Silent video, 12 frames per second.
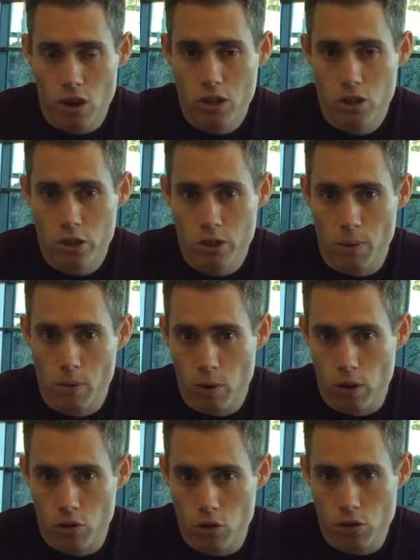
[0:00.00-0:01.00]
Not just about
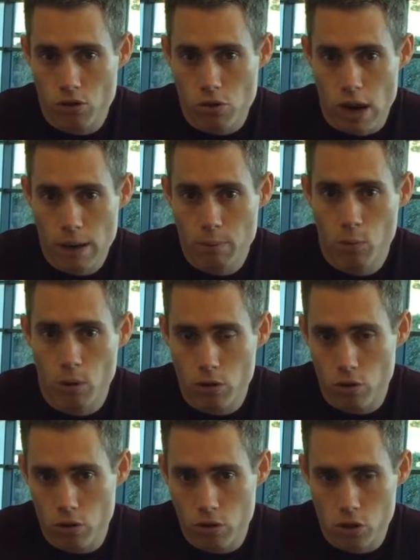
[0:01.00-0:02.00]
what I do in the track, but what
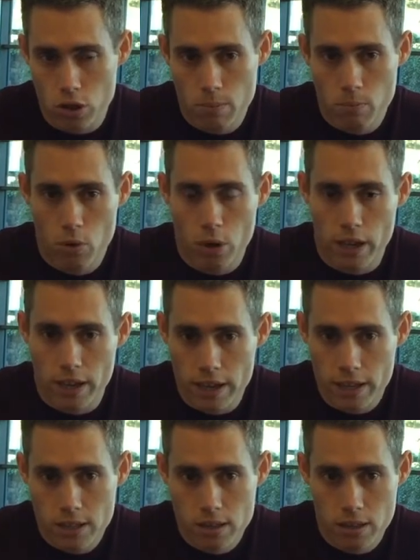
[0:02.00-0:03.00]
I do in the gym, what I
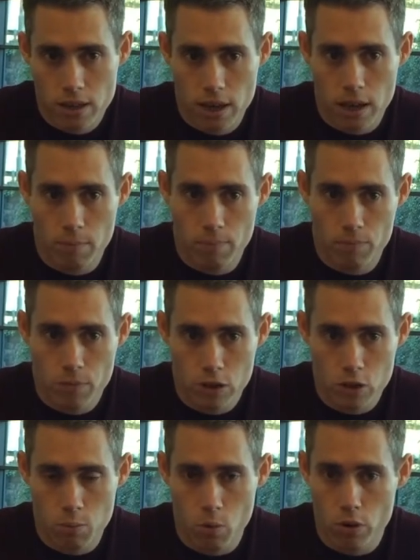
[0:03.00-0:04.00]
eat,
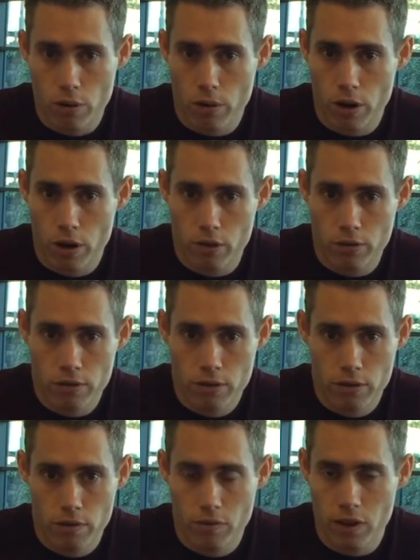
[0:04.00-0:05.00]
the support around
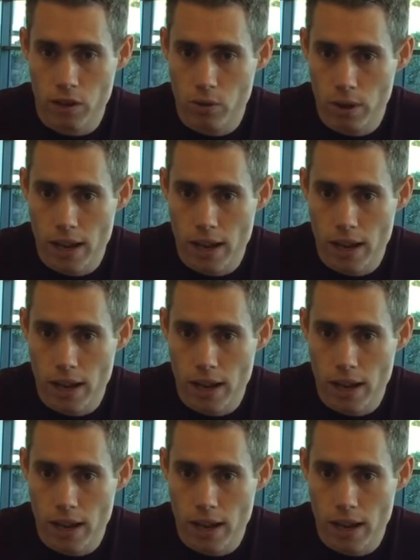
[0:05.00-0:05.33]
video